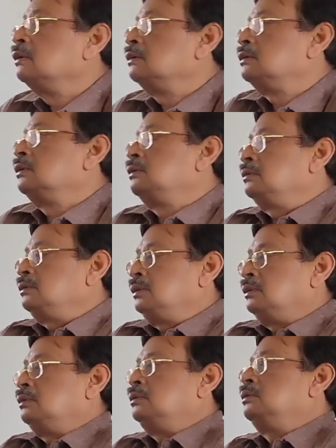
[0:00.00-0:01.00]
So,
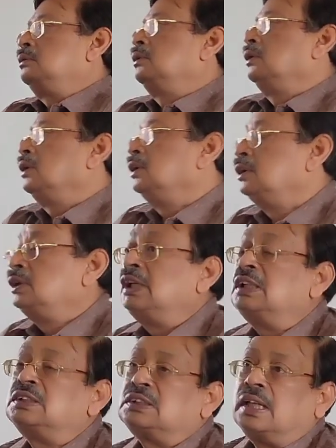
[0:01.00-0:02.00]

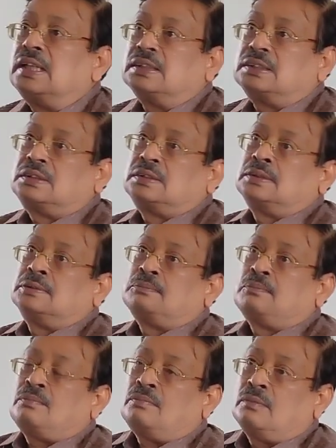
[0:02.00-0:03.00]
these texts
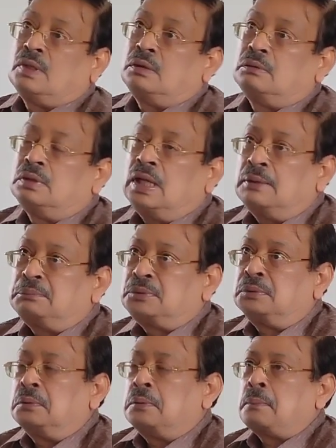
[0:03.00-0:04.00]
we have to
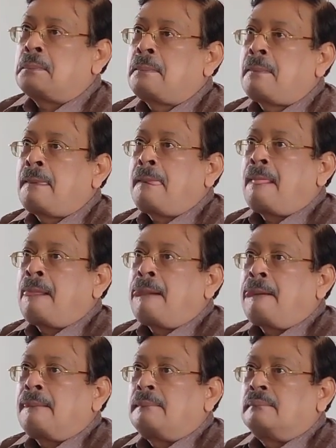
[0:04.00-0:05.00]
know.
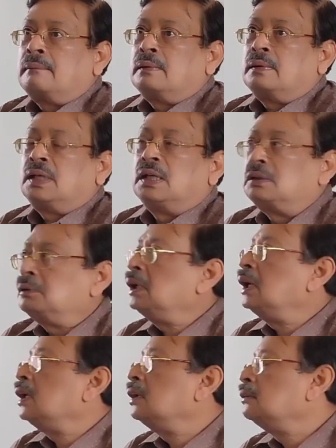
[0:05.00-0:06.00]
Till
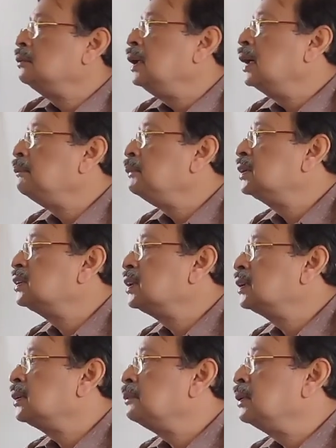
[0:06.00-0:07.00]
today, we have
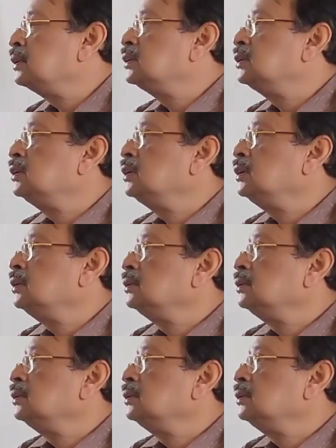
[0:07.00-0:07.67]
discussed about the